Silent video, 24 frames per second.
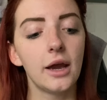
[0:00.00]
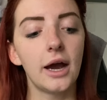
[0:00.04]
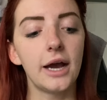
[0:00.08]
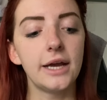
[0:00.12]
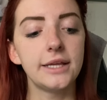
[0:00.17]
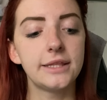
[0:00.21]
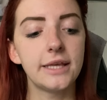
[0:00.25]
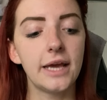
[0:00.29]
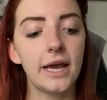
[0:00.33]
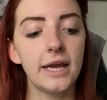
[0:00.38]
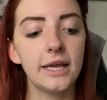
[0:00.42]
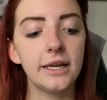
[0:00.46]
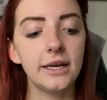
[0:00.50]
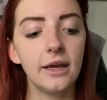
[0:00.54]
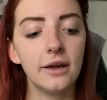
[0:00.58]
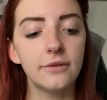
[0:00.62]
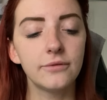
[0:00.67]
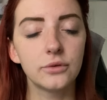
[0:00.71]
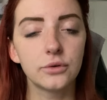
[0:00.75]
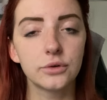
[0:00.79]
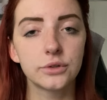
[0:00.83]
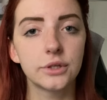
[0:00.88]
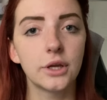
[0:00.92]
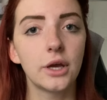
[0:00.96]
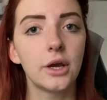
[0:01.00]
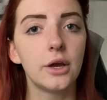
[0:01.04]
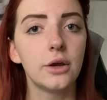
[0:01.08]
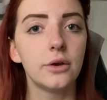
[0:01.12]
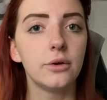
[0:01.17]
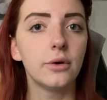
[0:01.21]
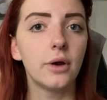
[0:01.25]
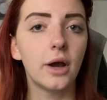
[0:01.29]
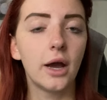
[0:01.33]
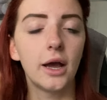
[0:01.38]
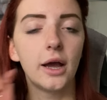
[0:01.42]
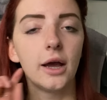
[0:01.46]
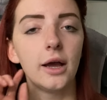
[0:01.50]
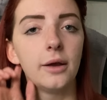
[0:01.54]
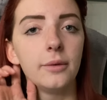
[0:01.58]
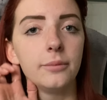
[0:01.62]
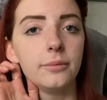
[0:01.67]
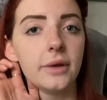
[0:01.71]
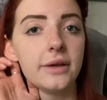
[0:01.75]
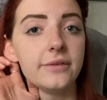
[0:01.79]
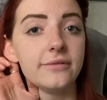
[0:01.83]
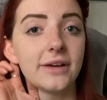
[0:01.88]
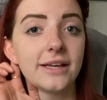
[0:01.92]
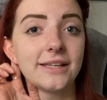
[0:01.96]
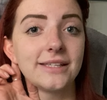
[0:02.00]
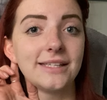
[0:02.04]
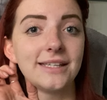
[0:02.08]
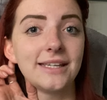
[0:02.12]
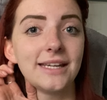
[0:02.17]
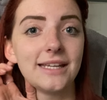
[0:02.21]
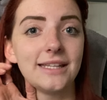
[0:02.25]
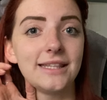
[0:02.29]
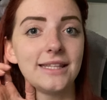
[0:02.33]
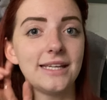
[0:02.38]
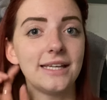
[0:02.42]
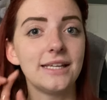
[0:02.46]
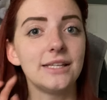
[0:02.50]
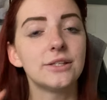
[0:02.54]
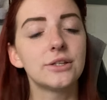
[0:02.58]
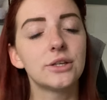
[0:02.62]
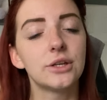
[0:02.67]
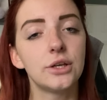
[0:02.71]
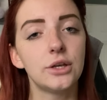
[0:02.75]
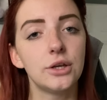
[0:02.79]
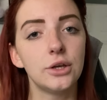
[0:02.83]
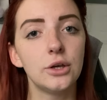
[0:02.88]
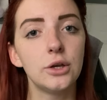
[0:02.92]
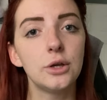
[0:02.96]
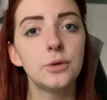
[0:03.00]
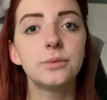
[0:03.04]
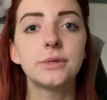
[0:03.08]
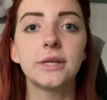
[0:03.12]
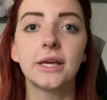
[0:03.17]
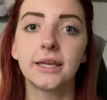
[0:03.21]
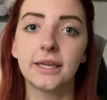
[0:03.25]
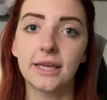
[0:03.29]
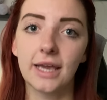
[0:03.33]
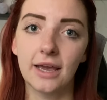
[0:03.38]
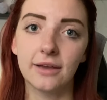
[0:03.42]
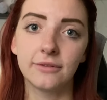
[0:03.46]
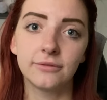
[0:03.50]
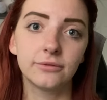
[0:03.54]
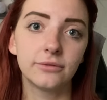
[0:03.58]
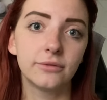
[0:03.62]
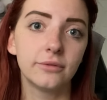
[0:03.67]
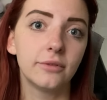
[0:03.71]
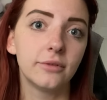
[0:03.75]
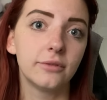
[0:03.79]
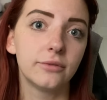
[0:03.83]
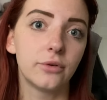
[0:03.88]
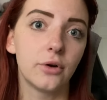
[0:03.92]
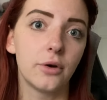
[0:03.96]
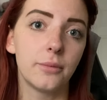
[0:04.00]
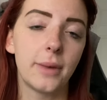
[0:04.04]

I then have also invested in these cubes, again from